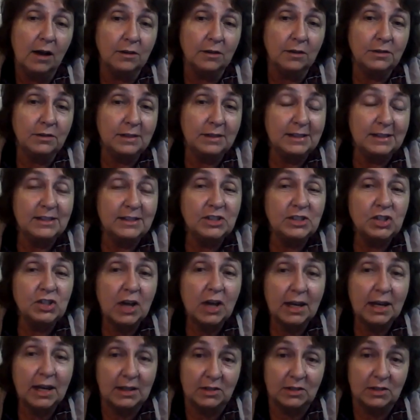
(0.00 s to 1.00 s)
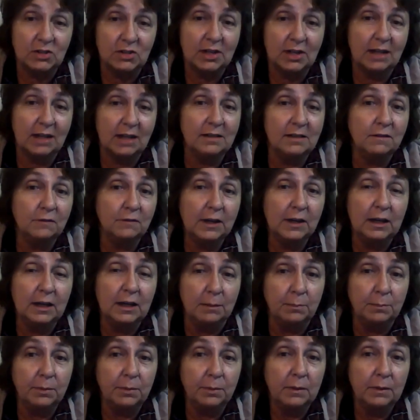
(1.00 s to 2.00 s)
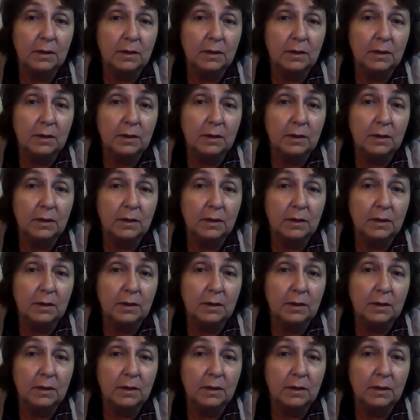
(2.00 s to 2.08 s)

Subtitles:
how things change and develop